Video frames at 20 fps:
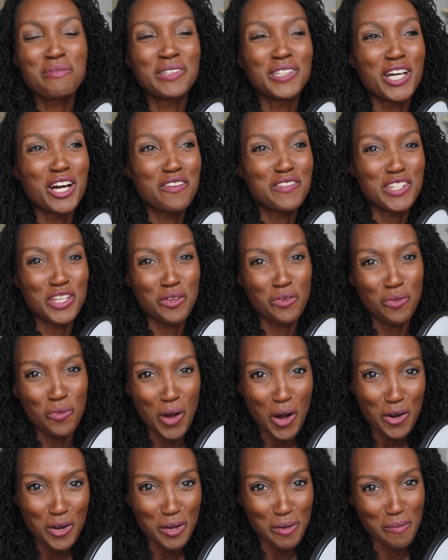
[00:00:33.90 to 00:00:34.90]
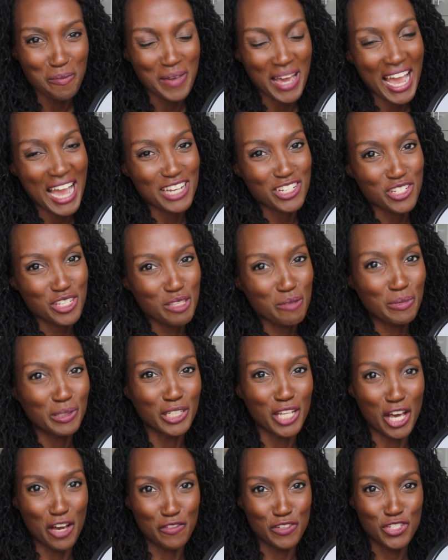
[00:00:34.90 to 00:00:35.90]
beloved, and welcome back to the
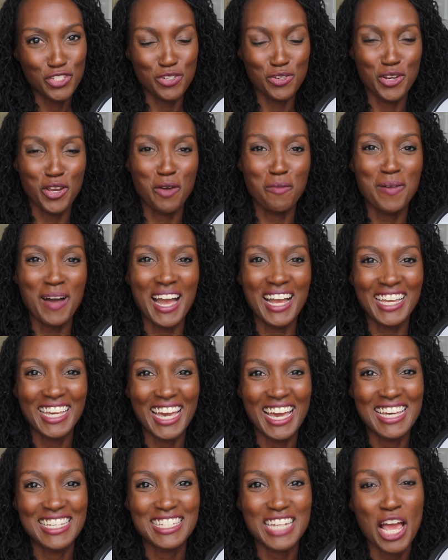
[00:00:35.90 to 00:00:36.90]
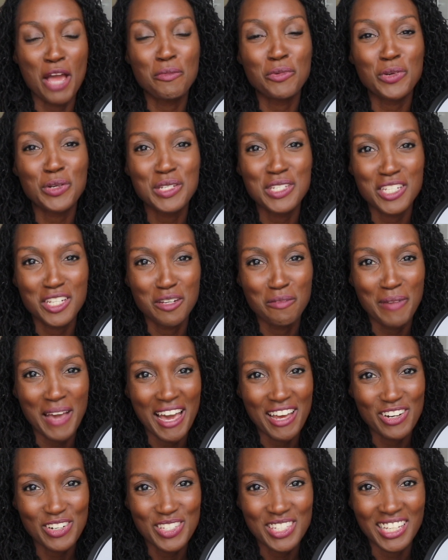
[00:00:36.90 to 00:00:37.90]
Beloved Studio Podcast. I'm Christina
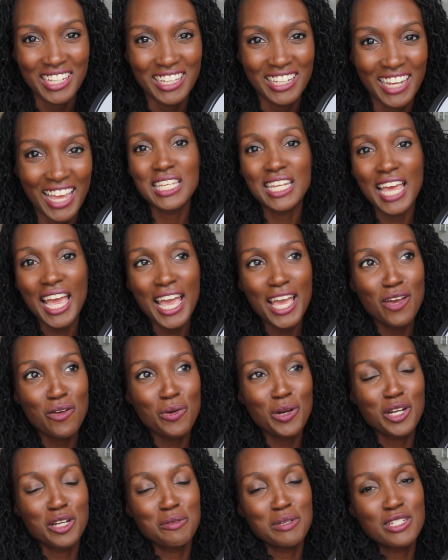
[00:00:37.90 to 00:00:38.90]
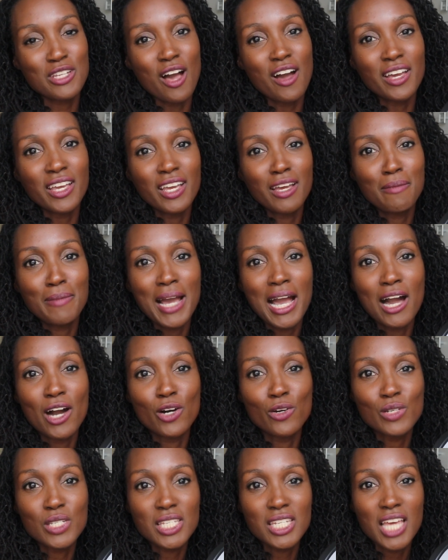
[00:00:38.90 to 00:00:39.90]
Patterson. Today, we're going to be talking
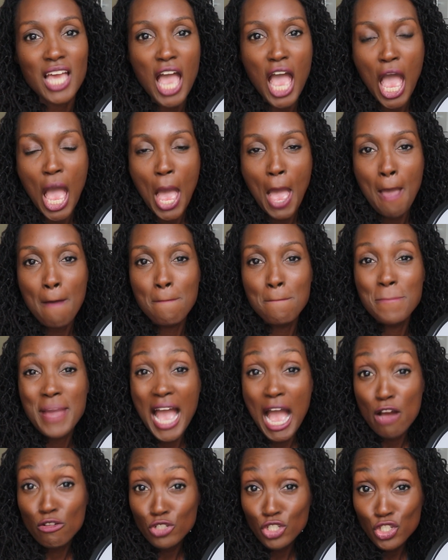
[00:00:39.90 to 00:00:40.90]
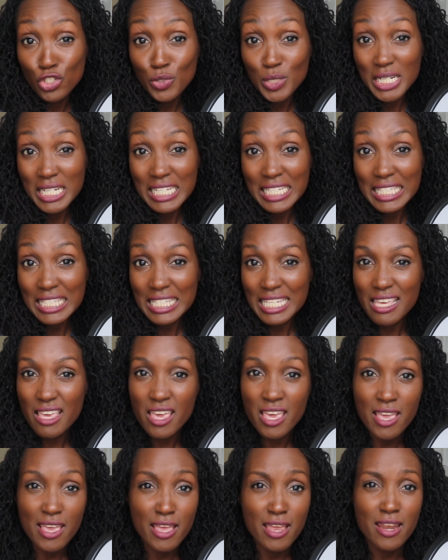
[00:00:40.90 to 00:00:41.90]
about boundaries
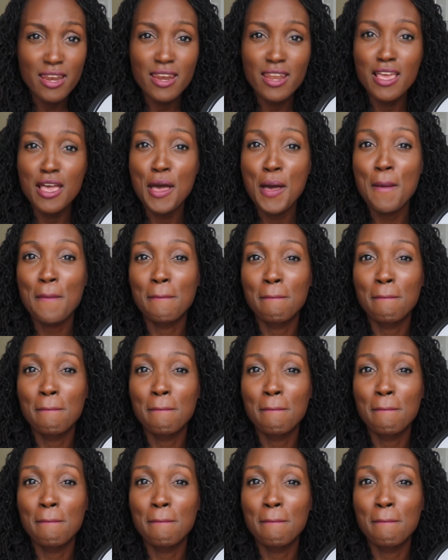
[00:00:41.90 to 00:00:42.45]
in